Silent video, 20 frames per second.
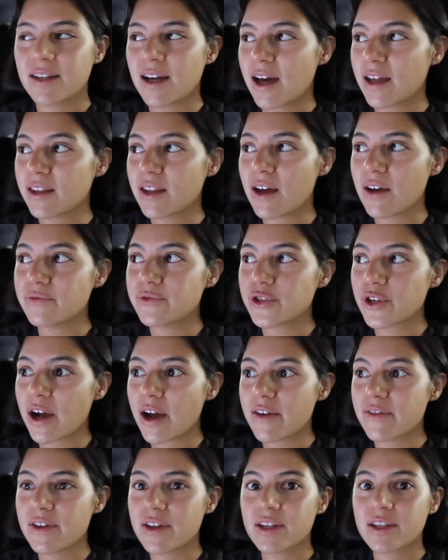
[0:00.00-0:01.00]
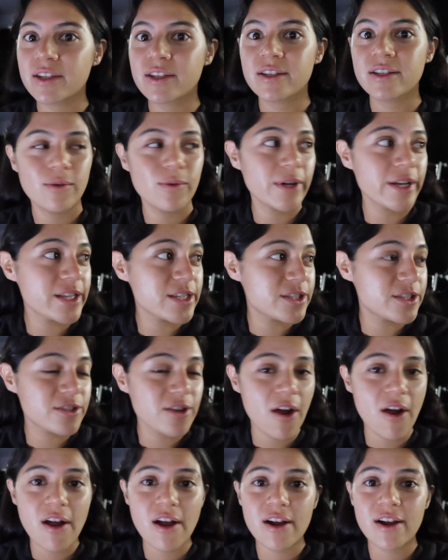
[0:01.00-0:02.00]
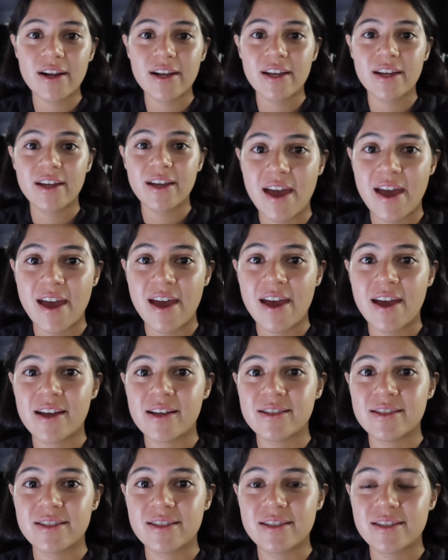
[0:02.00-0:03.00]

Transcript: I love driving when it's dark and